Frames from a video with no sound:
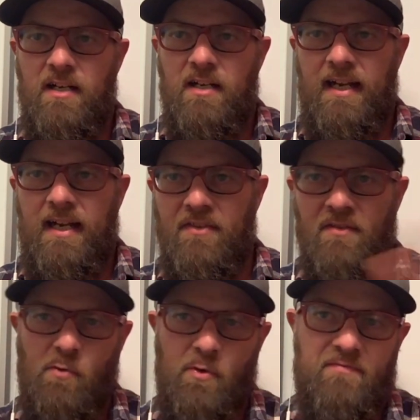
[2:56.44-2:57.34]
and the
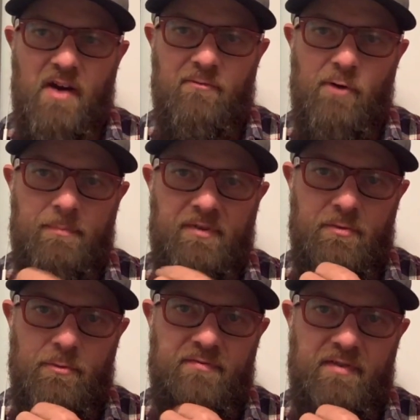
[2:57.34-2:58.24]
45 reps at
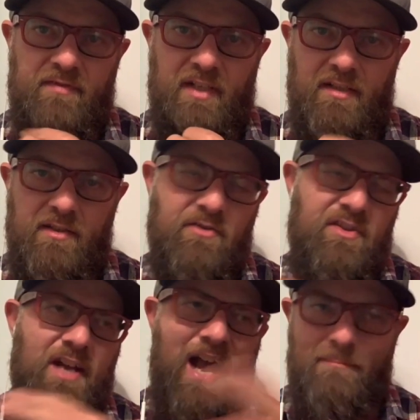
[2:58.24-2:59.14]
315. There's
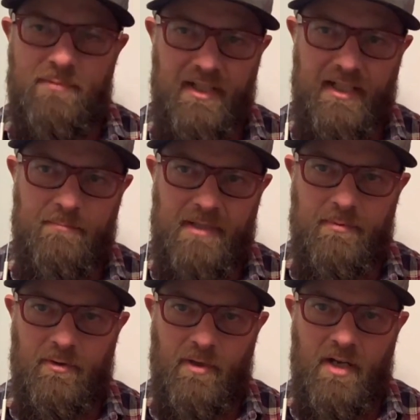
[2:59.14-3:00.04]
not plenty of
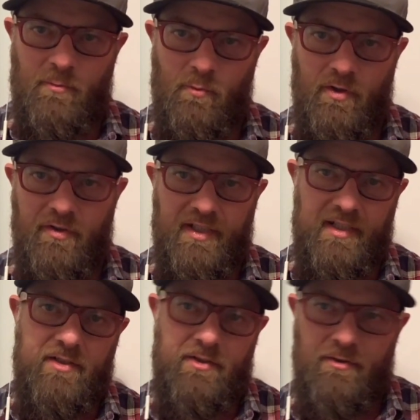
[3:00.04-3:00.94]
people around the world that
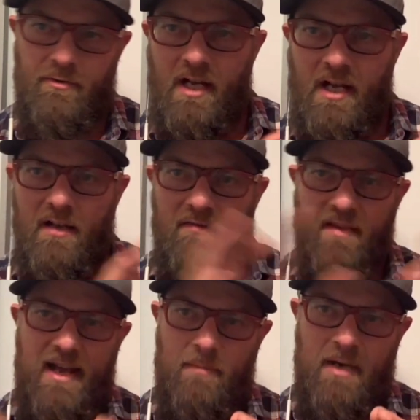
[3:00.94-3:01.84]
can do
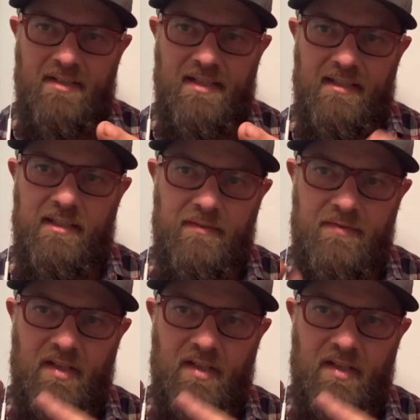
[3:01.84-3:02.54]
that amount of deadlifts